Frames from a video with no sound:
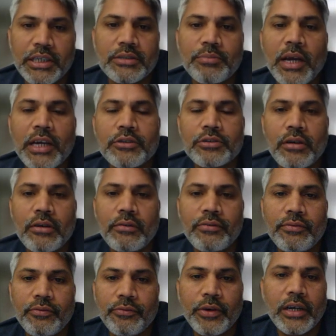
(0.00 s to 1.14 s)
because
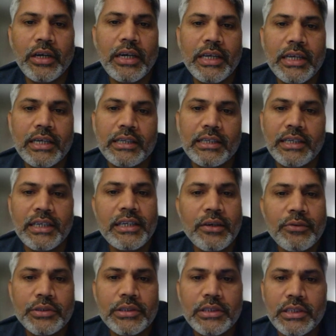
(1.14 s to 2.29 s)
Microsoft OneLake in
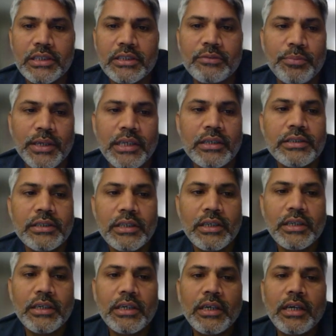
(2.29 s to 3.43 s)
Dataverse is
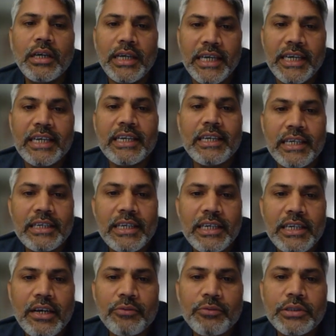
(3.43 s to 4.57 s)
built in
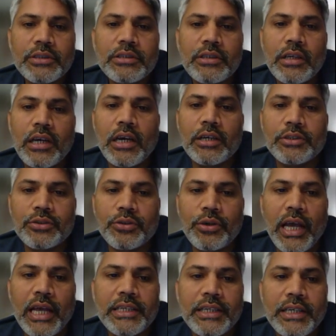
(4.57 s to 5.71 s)
Dataverse,
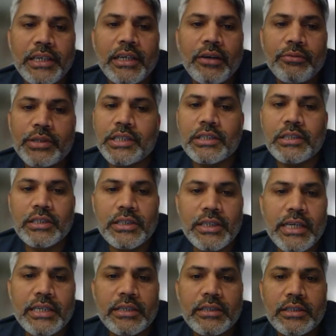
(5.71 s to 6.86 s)
so any data which
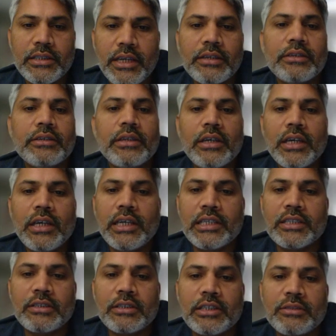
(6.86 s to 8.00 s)
is stays there
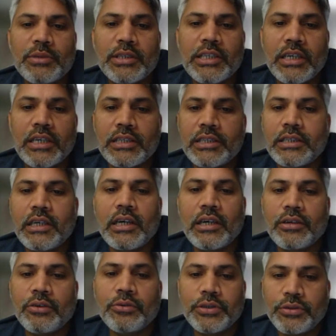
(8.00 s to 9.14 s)
is
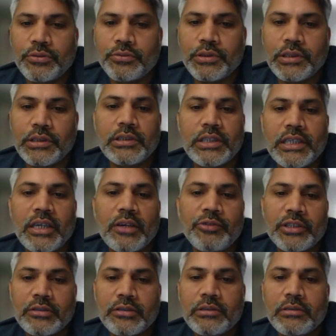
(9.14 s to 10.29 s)
basically goes towards
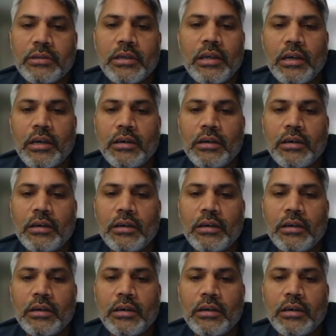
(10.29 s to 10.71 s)
Dataverse